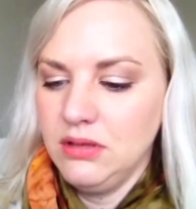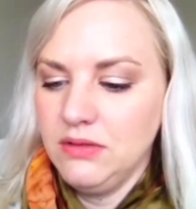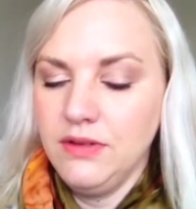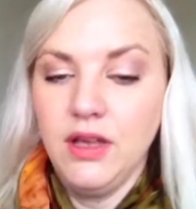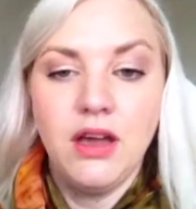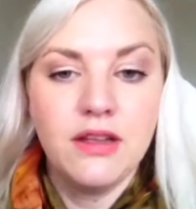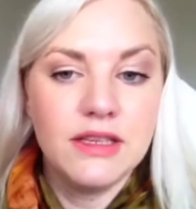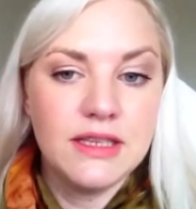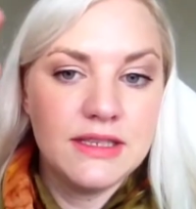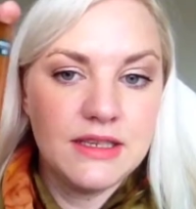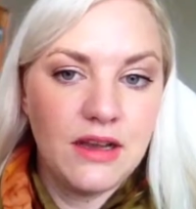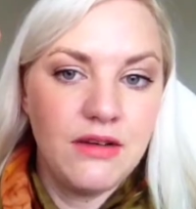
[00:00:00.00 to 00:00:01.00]
Yeah,
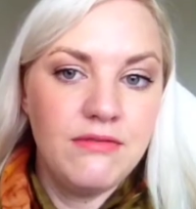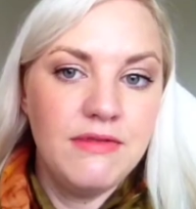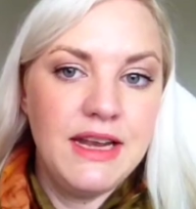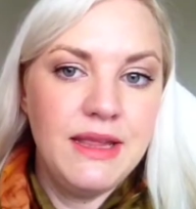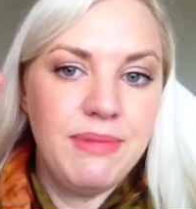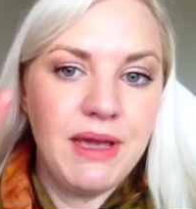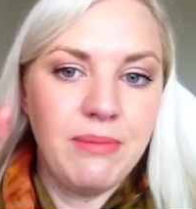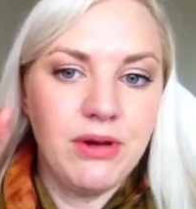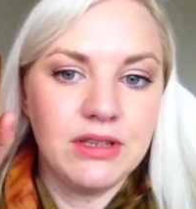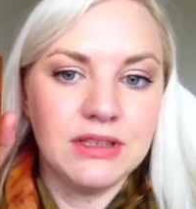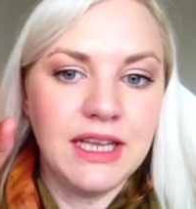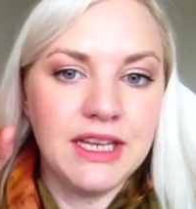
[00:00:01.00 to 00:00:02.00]
it's like a really big
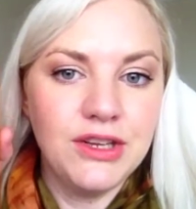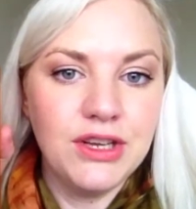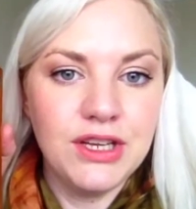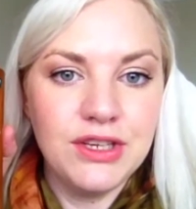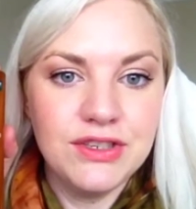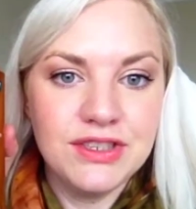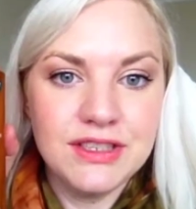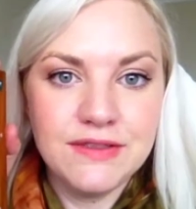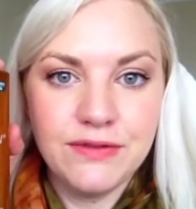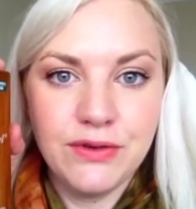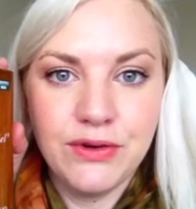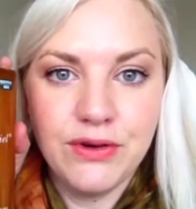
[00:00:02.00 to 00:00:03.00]
bottle, and you can use this
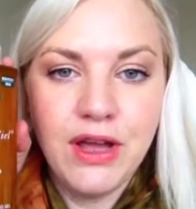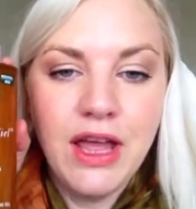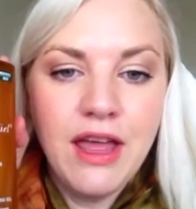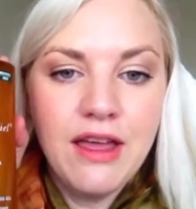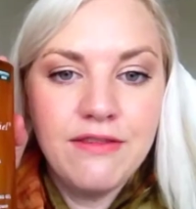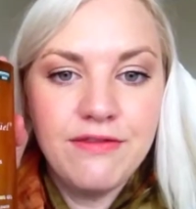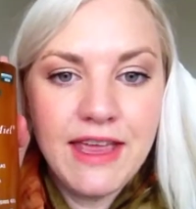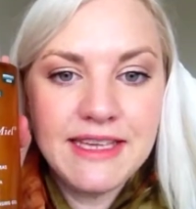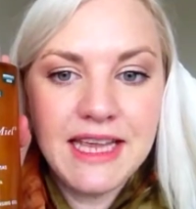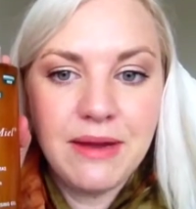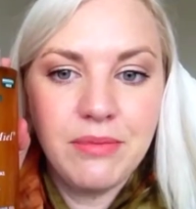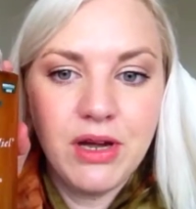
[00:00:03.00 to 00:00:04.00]
for face
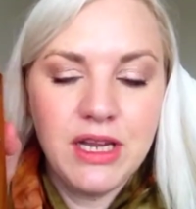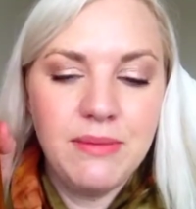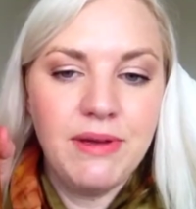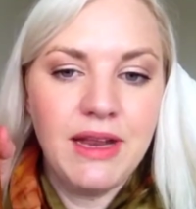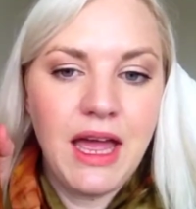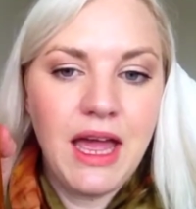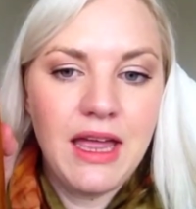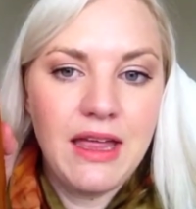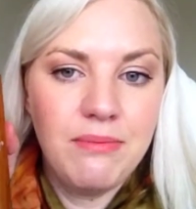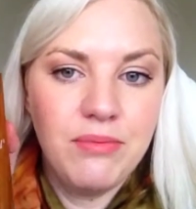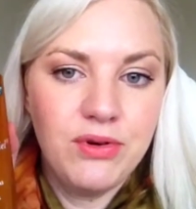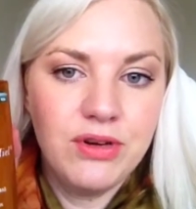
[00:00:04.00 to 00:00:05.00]
and body, but I
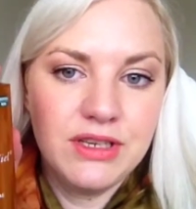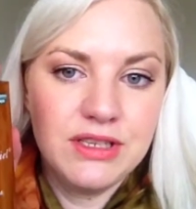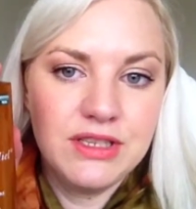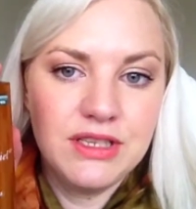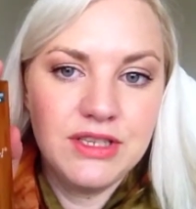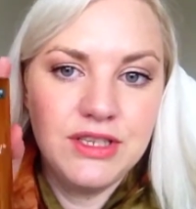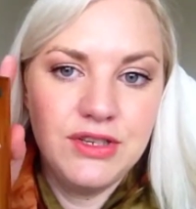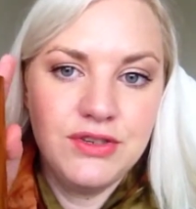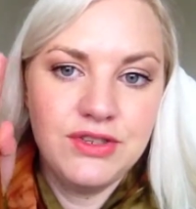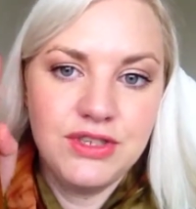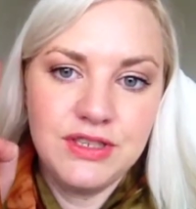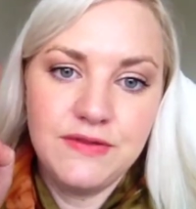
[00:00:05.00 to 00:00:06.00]
bought it to
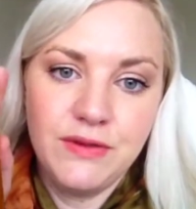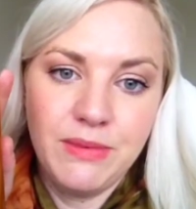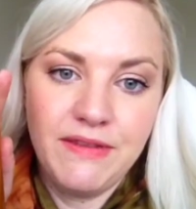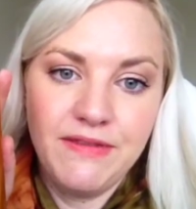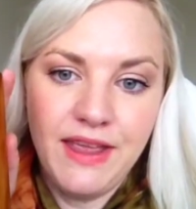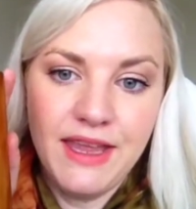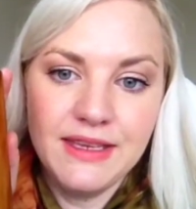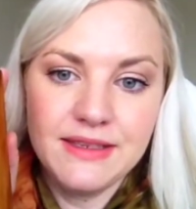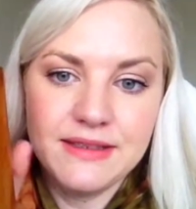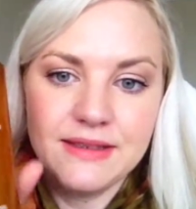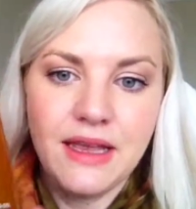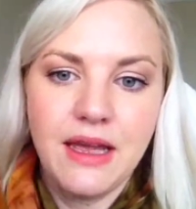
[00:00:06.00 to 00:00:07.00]
use just for my
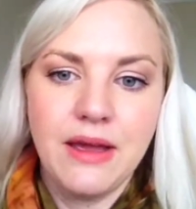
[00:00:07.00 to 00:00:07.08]
face.